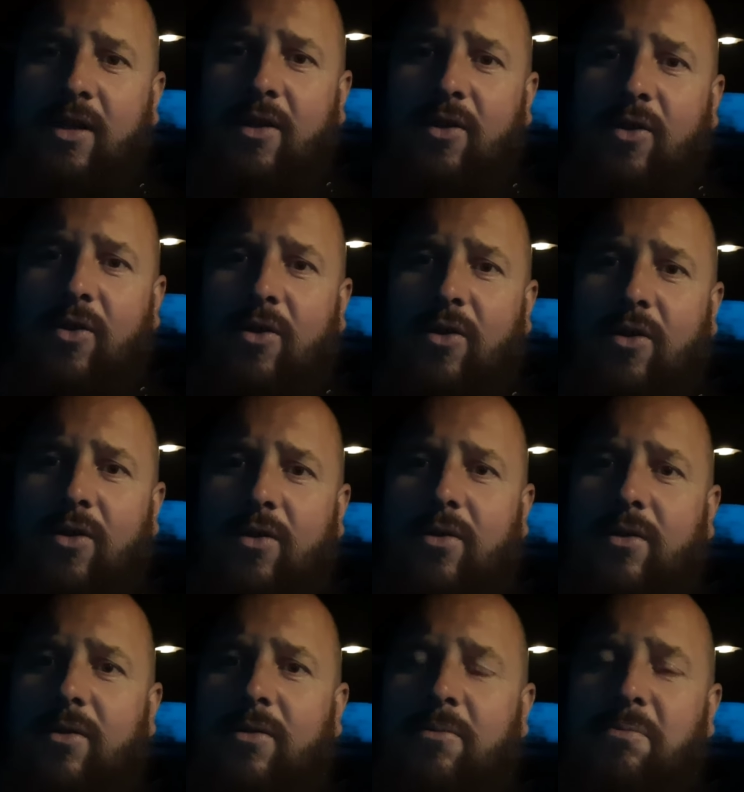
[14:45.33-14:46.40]
or
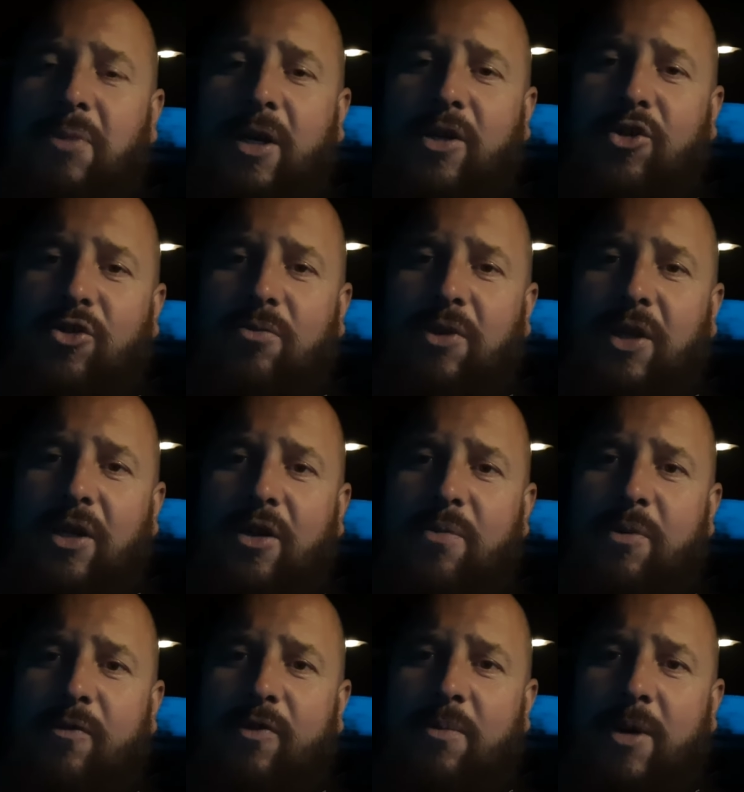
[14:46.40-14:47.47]
pick something
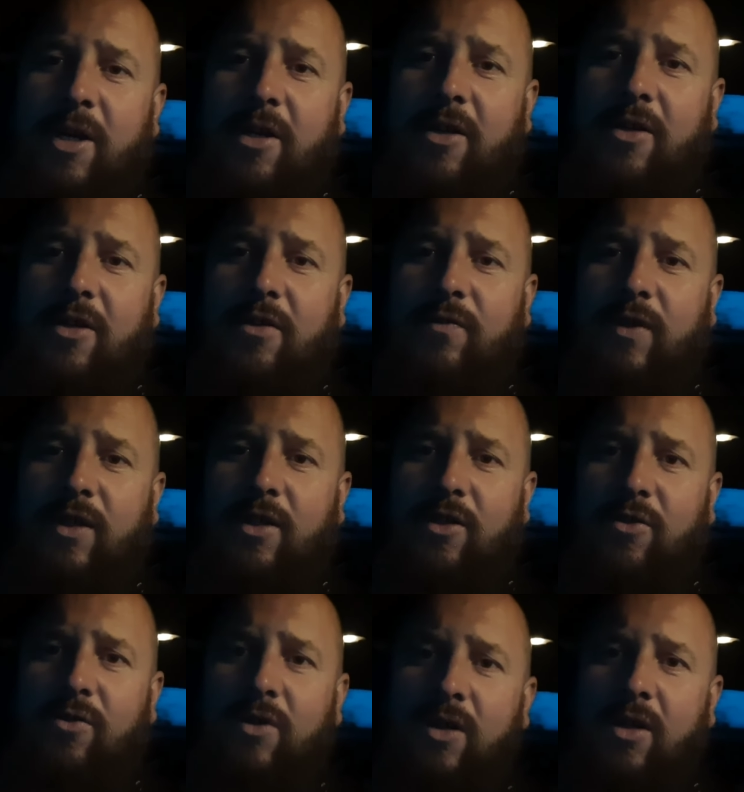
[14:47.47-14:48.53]
up off the back of this
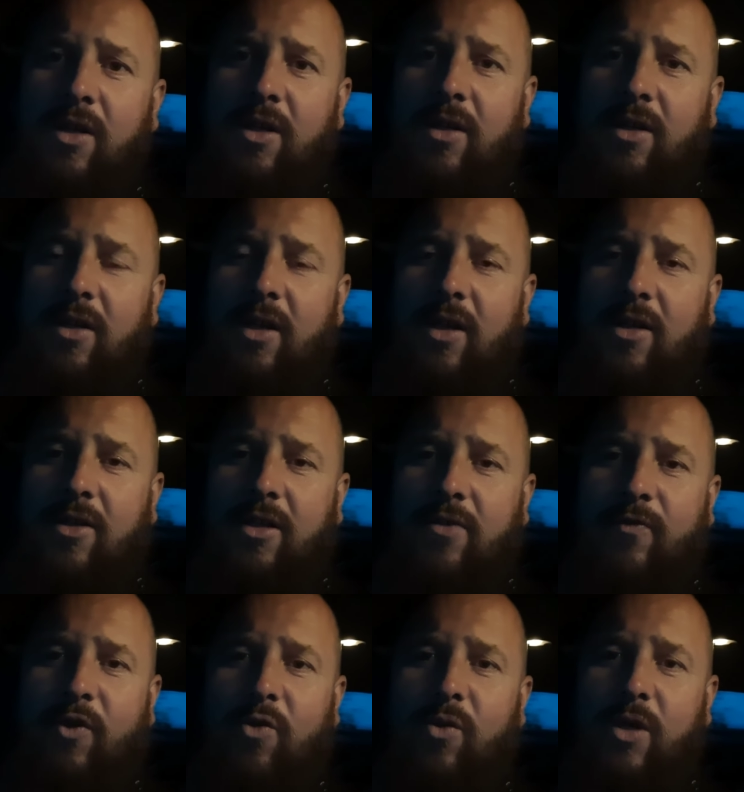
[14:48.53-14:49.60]
video. As I've
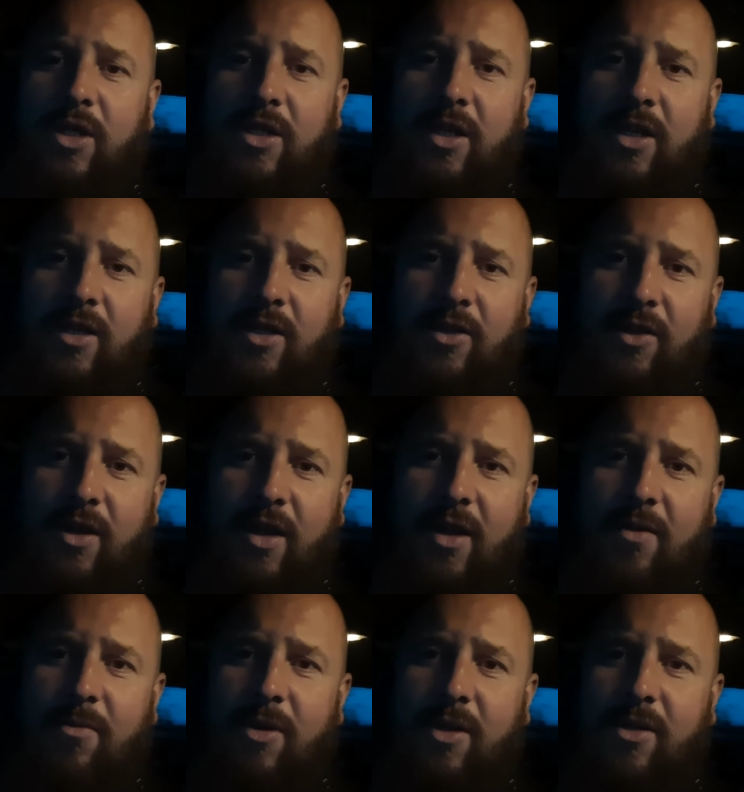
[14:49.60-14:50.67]
always said, the
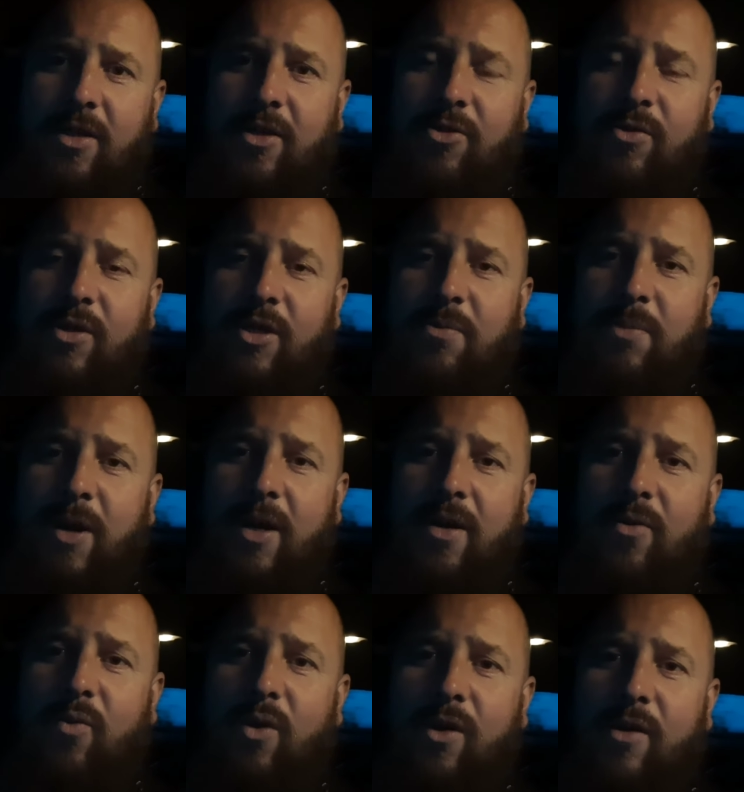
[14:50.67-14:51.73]
aim is to inspire
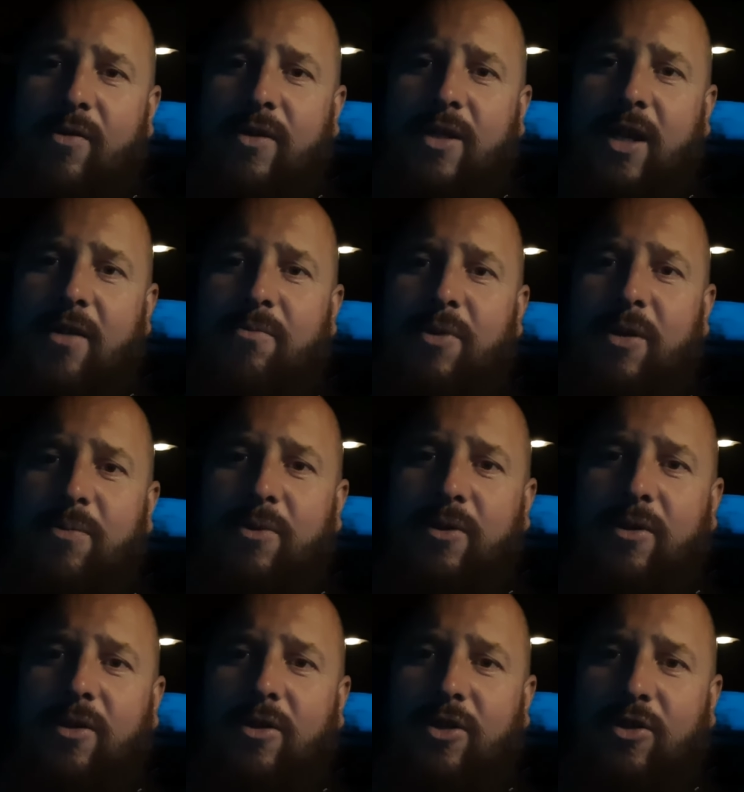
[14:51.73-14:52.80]
1 out of 10
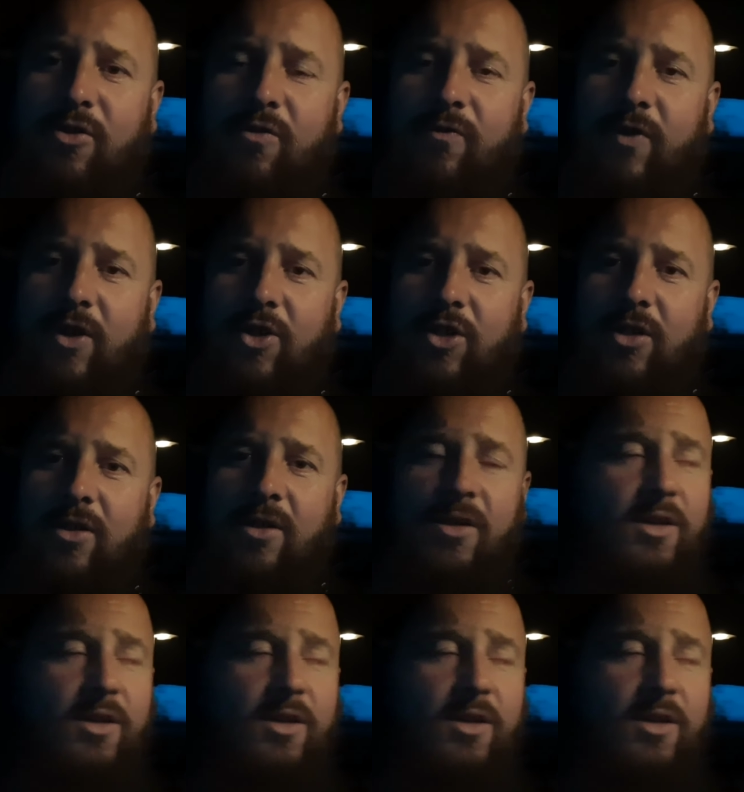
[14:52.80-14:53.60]
people to go fishing.